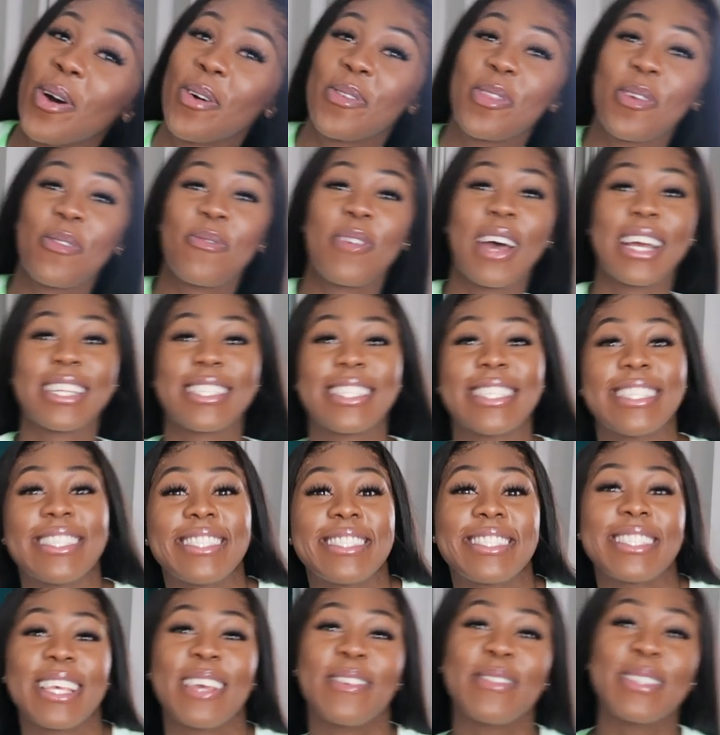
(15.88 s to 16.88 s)
of the Fashion
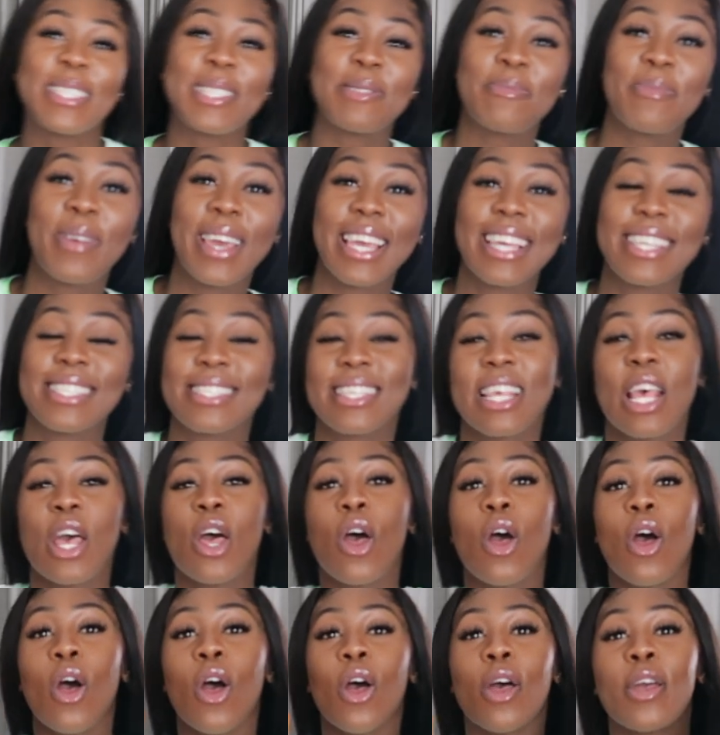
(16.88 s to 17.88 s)
Safe Space.
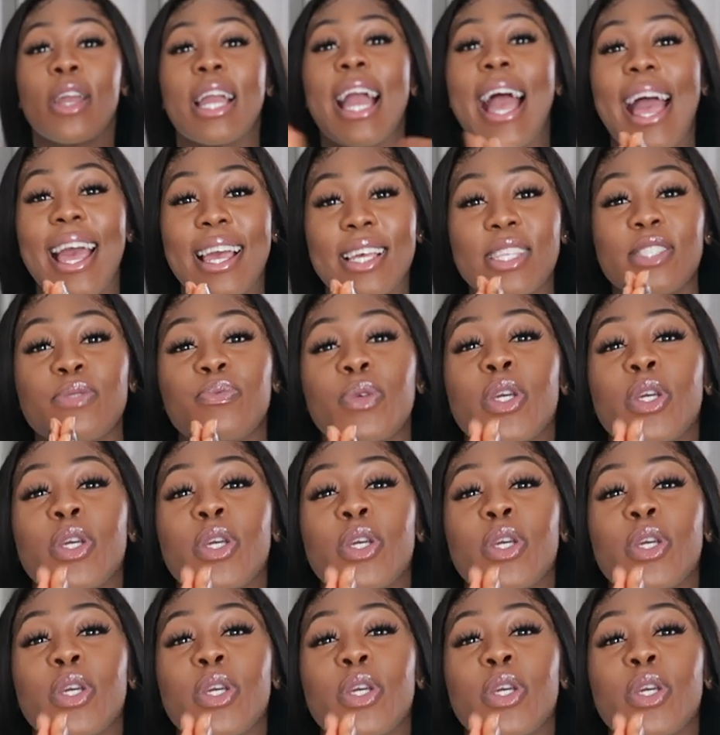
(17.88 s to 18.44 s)
Guys,